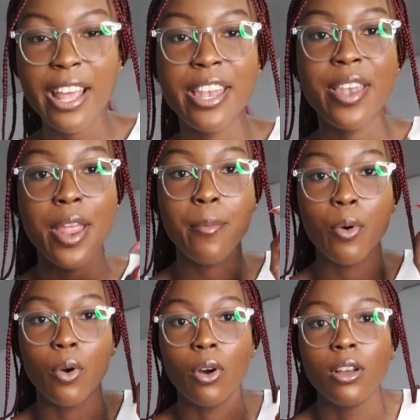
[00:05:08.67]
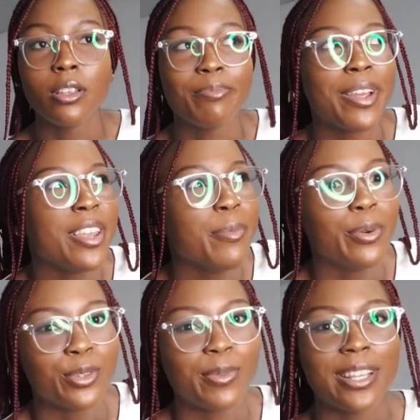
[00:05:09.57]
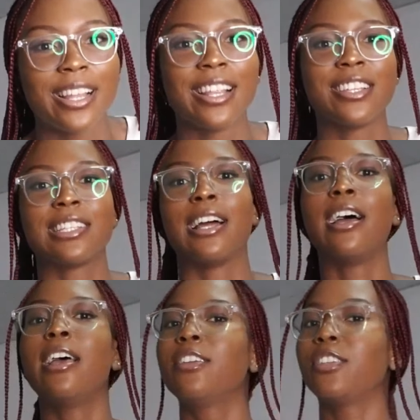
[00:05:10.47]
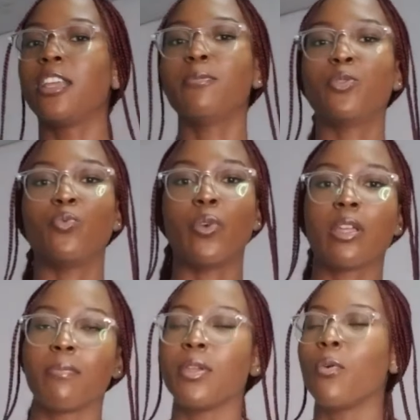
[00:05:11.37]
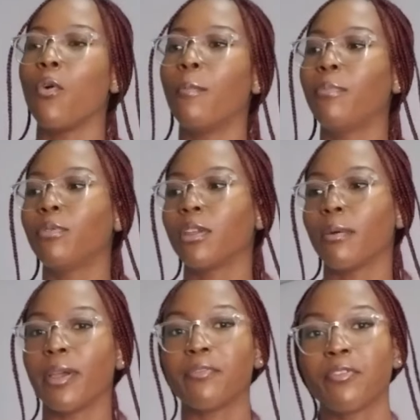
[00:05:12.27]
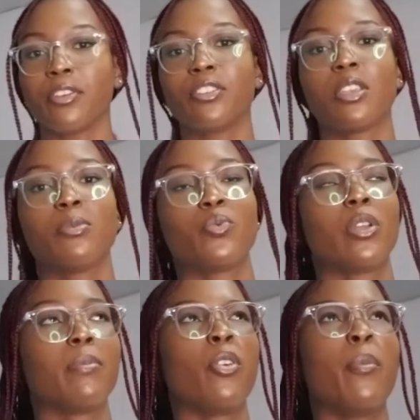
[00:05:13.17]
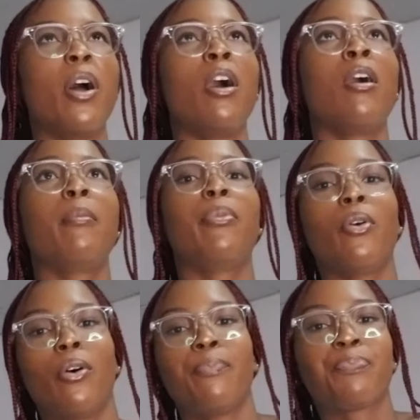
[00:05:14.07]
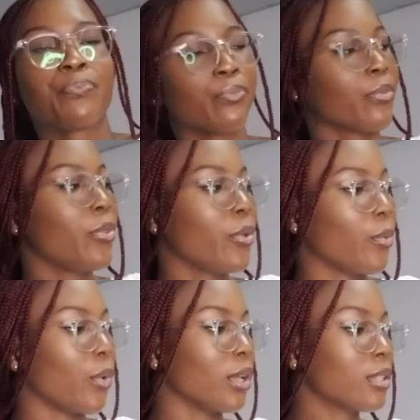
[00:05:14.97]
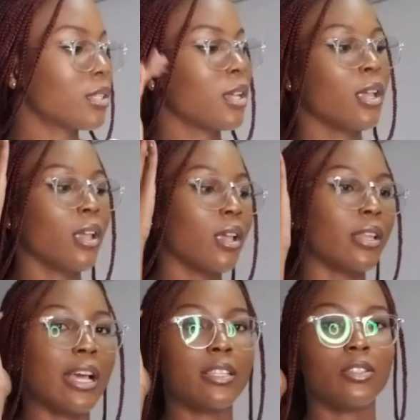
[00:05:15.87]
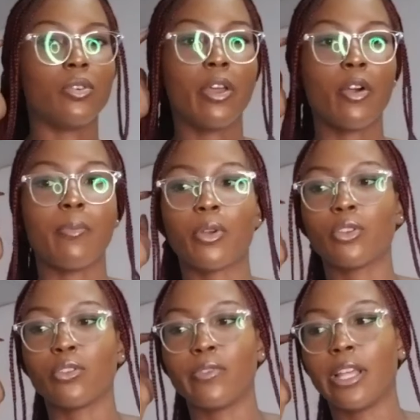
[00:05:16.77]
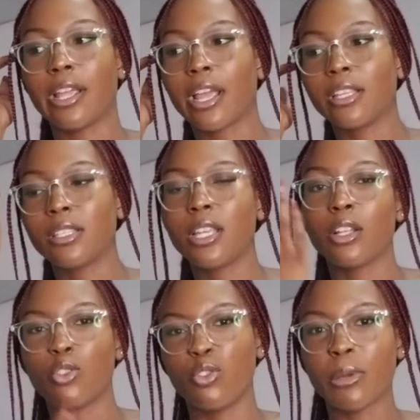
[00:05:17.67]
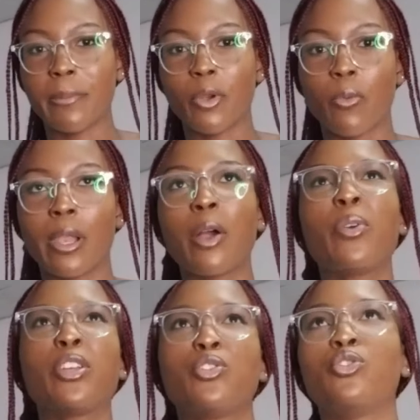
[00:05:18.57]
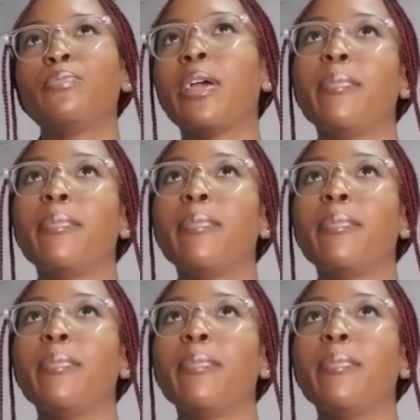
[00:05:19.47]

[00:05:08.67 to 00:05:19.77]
neighbor, something like Dasha, she came to wake me up. Yeah, my friend, she came to wake me up. But you know what? That did not help because of like I still had to do my makeup. Like I wanted to do my